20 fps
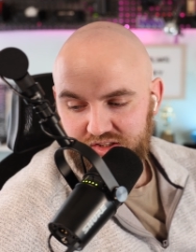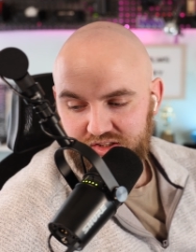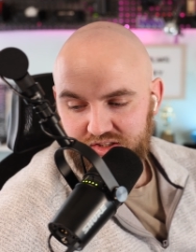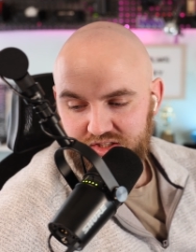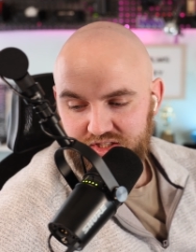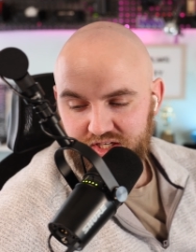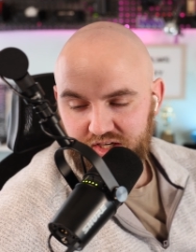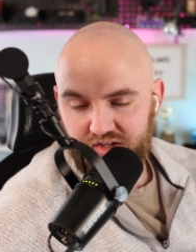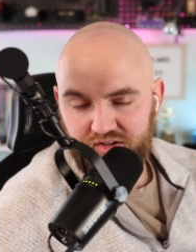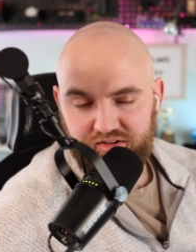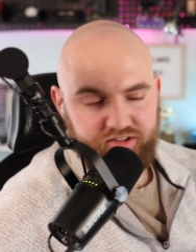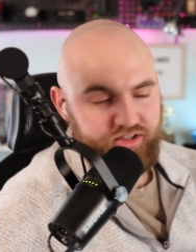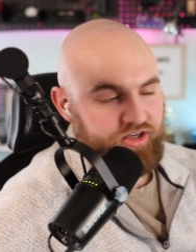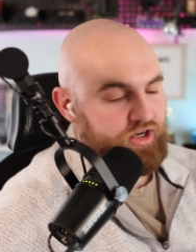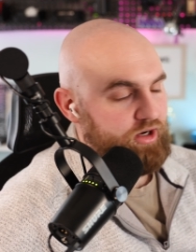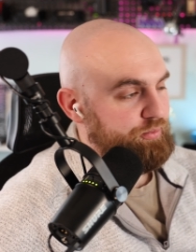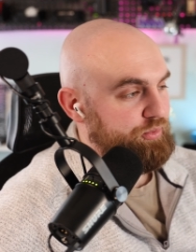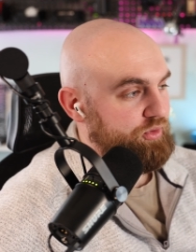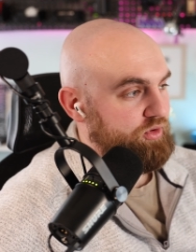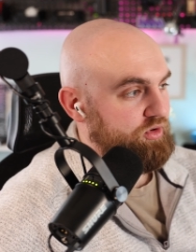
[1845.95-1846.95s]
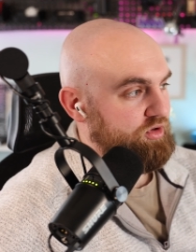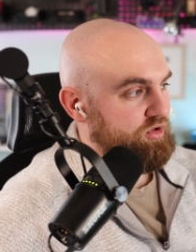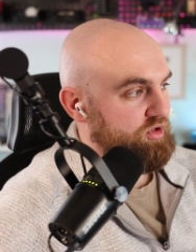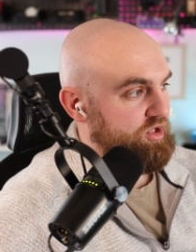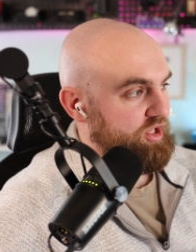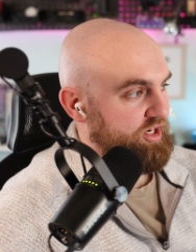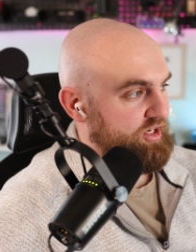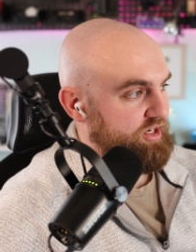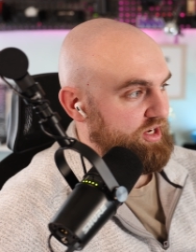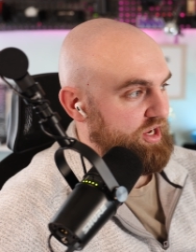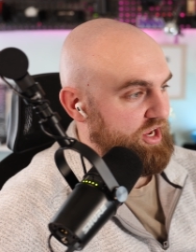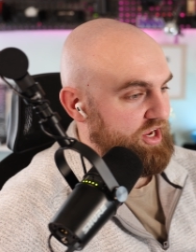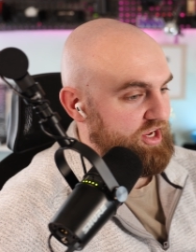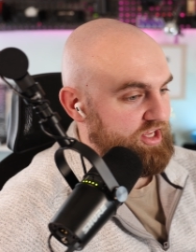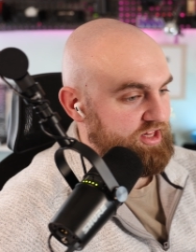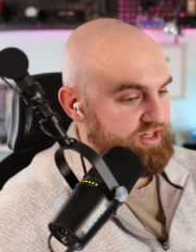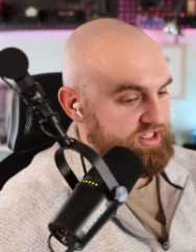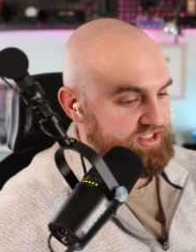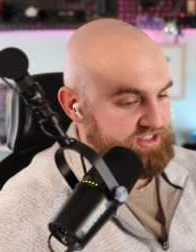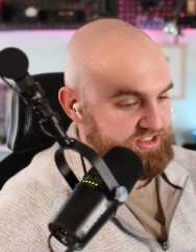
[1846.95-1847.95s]
tell the couple like, "Hey,
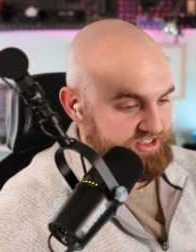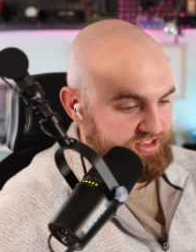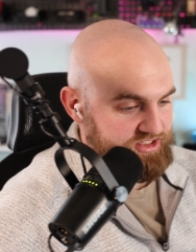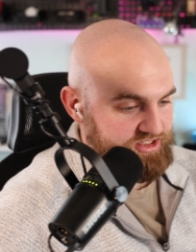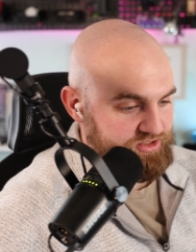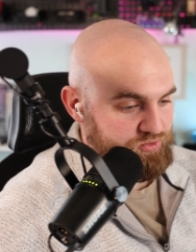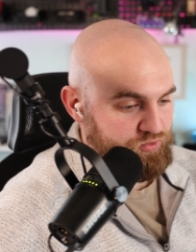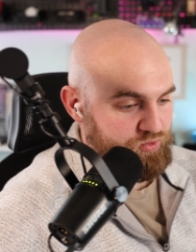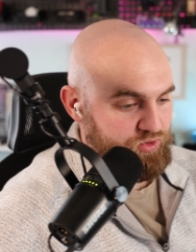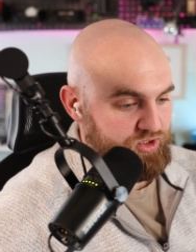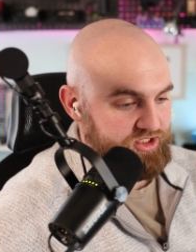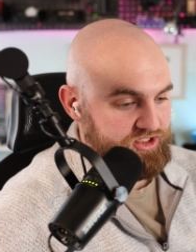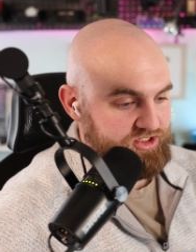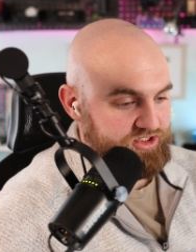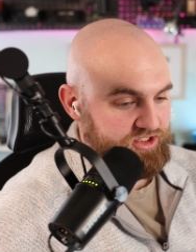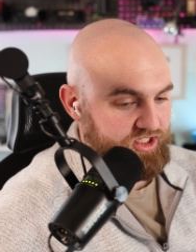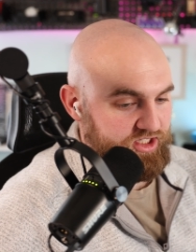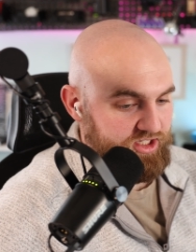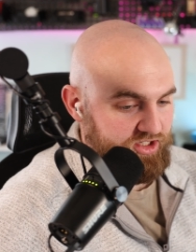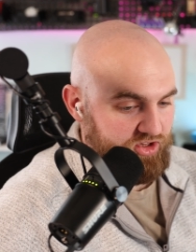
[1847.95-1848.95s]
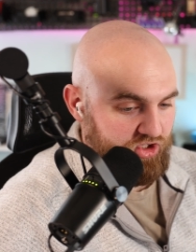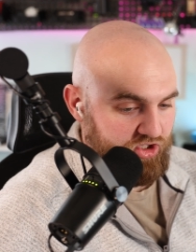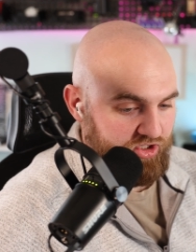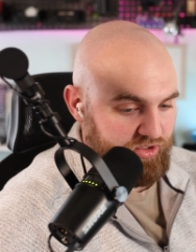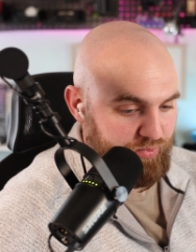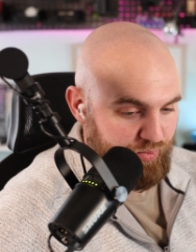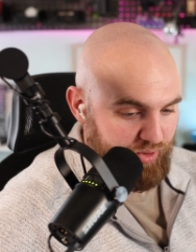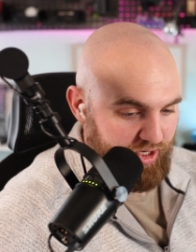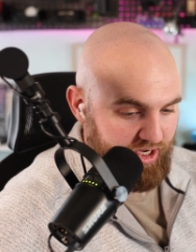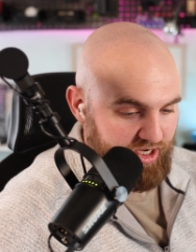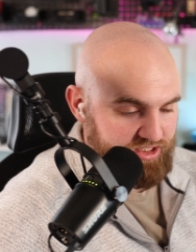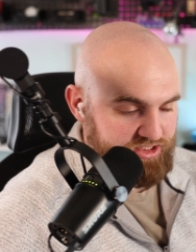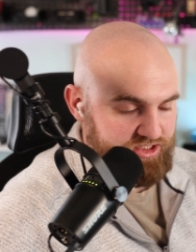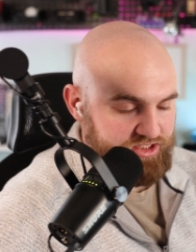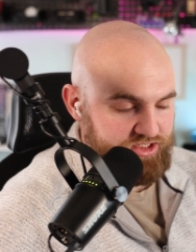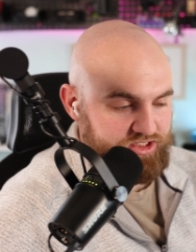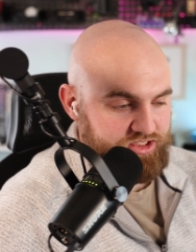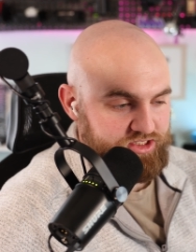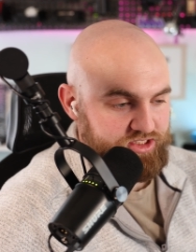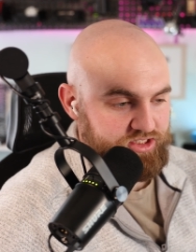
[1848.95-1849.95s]
this is what is gonna look
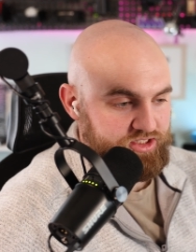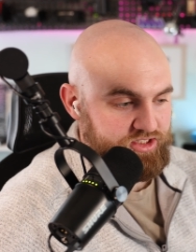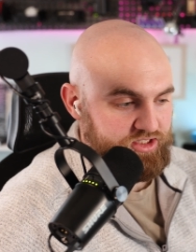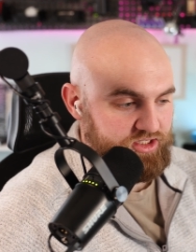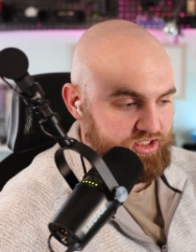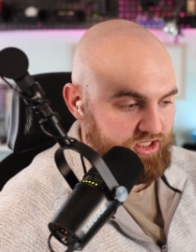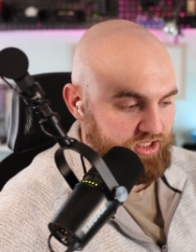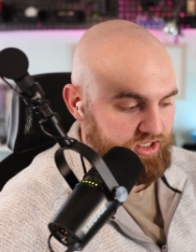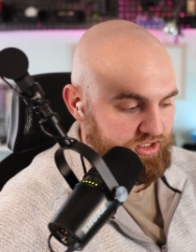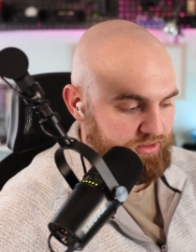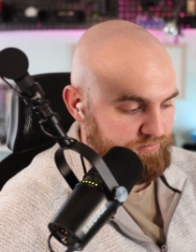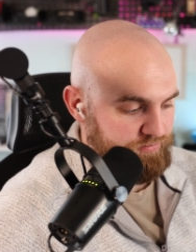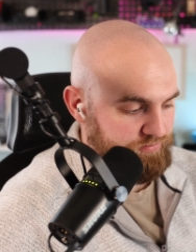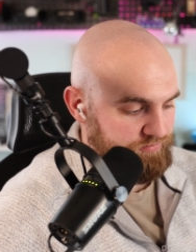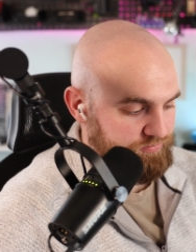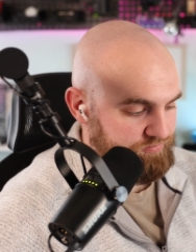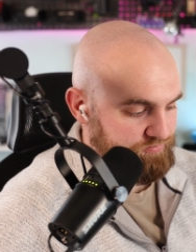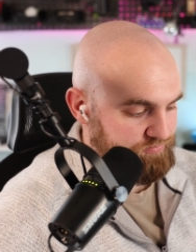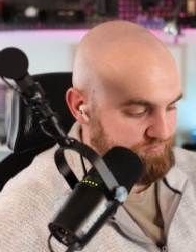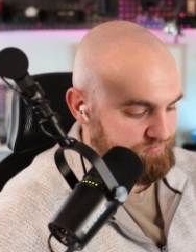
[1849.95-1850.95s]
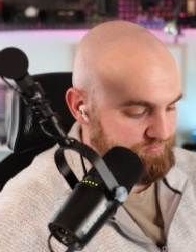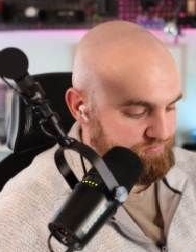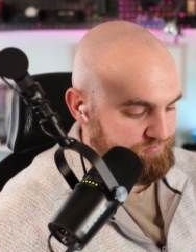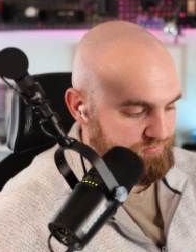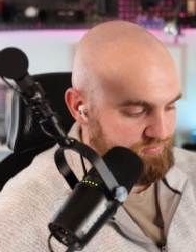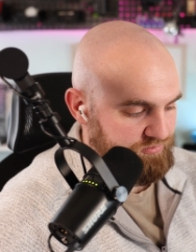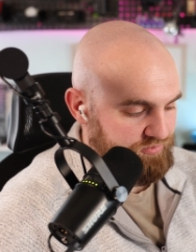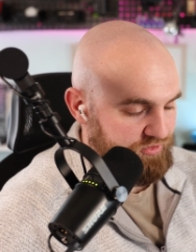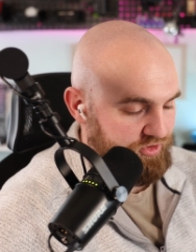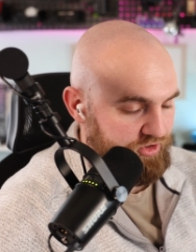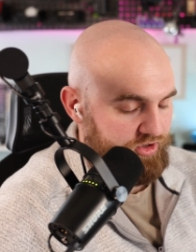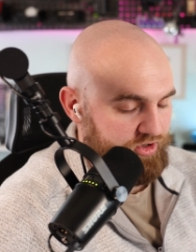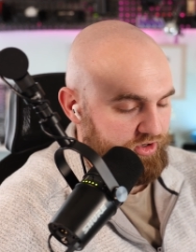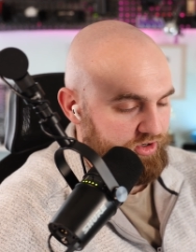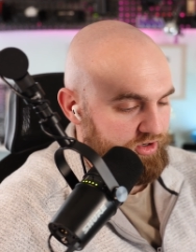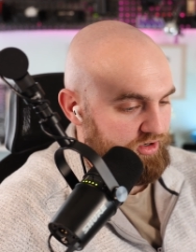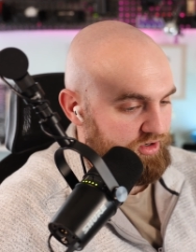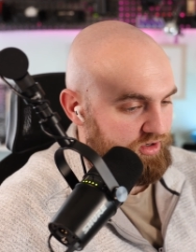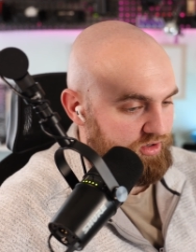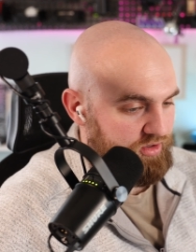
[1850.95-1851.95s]
best um,
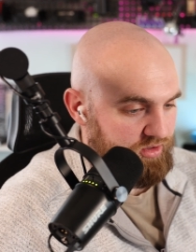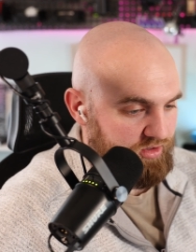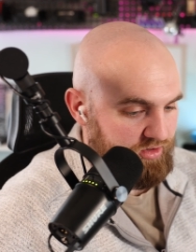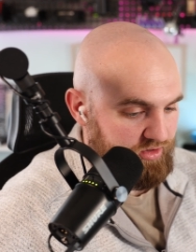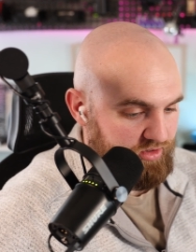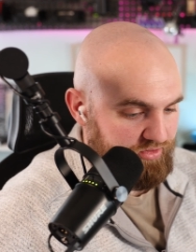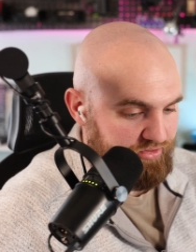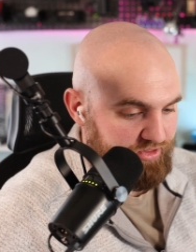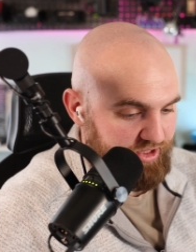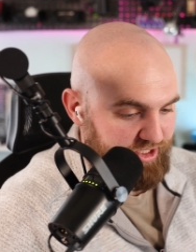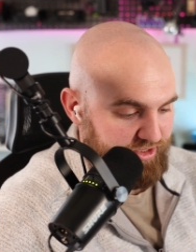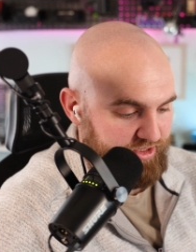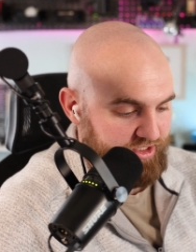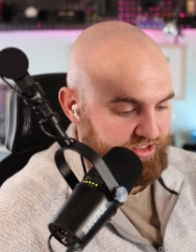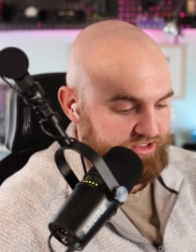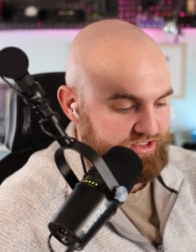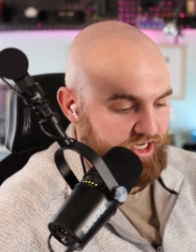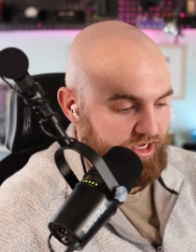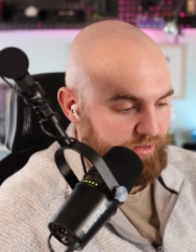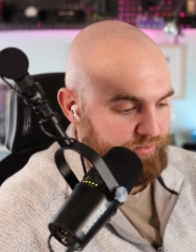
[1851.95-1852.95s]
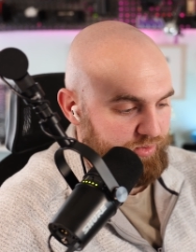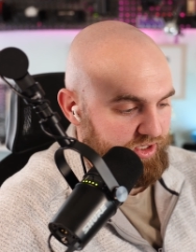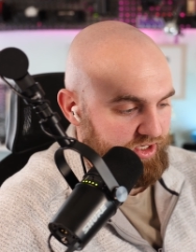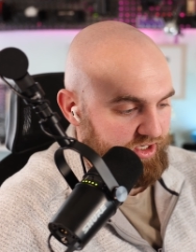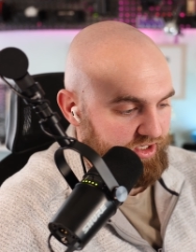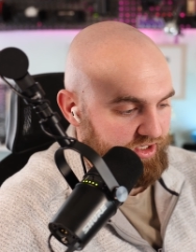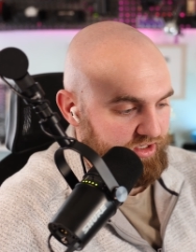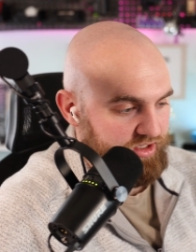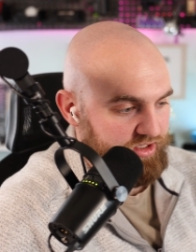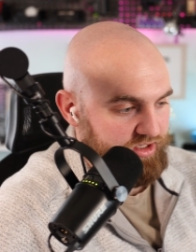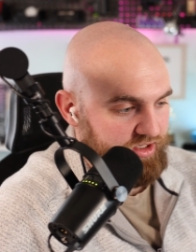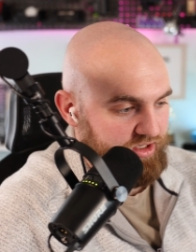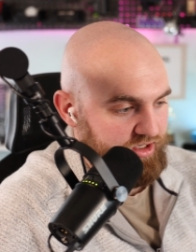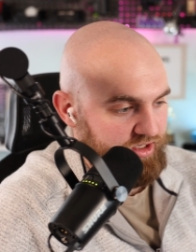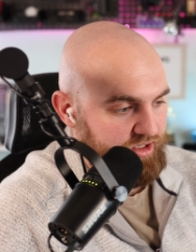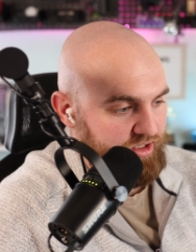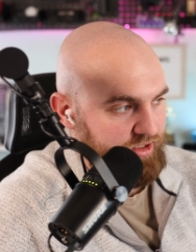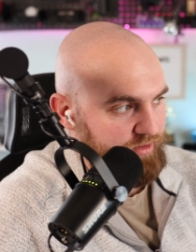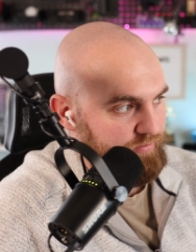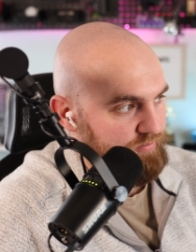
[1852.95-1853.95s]
for the thing that's happening,"
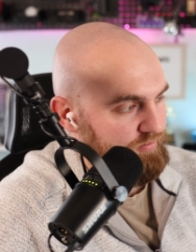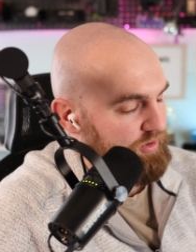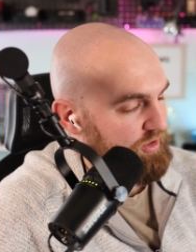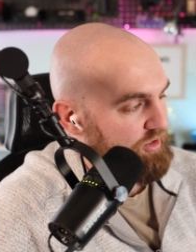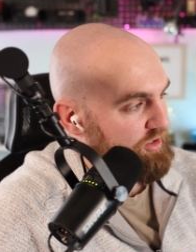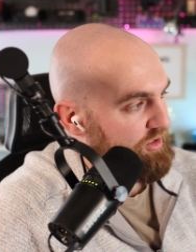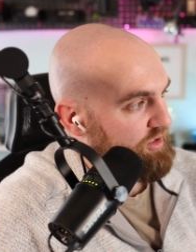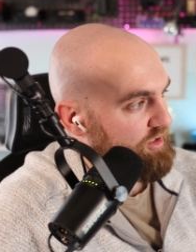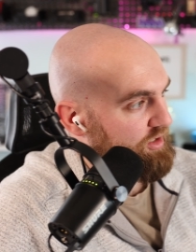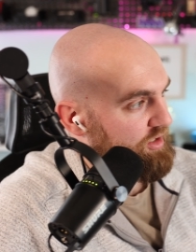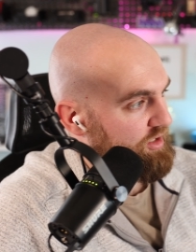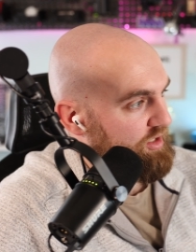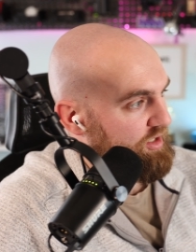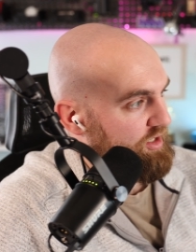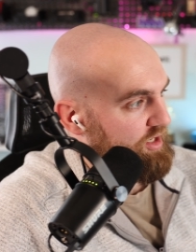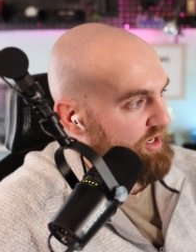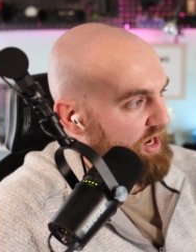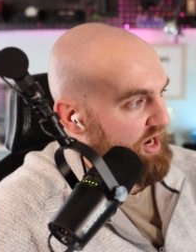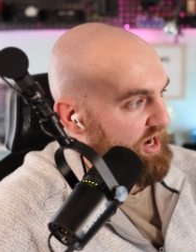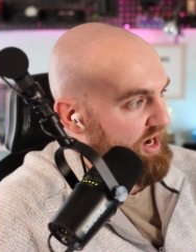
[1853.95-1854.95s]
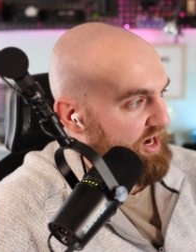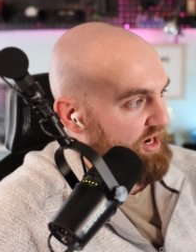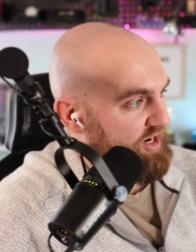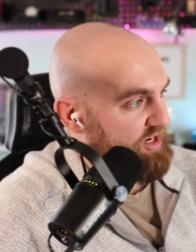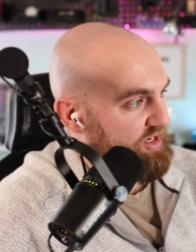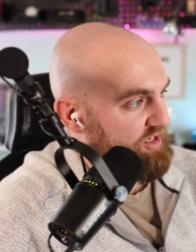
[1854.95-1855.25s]
um, and